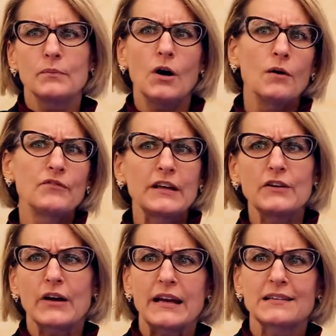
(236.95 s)
hopefully
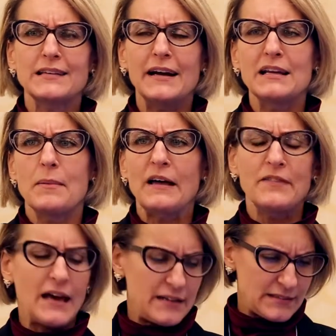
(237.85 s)
you'll get excited
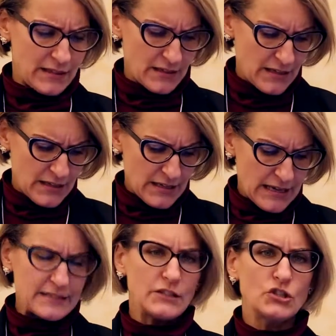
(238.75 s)
about that as a